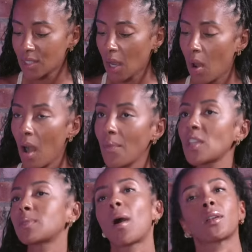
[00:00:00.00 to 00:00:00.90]
So on
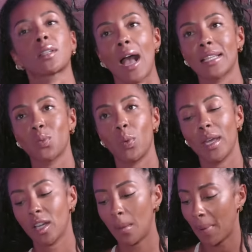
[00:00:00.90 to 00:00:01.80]
this podcast,
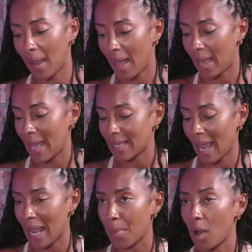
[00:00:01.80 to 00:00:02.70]
we're going to play a
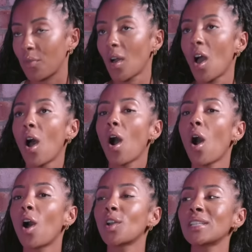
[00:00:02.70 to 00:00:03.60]
game of
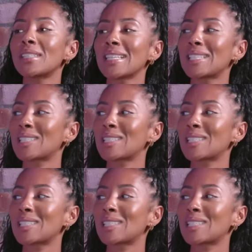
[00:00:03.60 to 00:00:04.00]
honesty